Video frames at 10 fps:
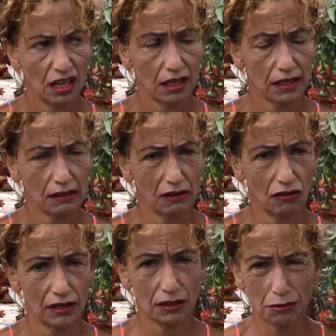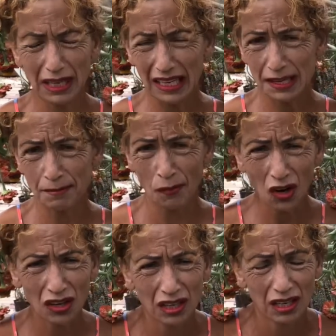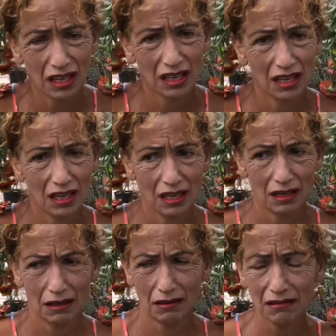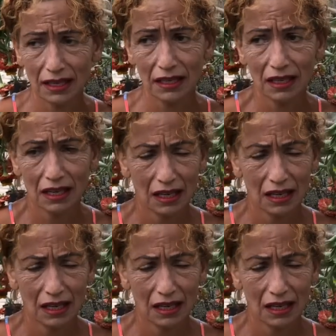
And I'm going, really, mold? Okay.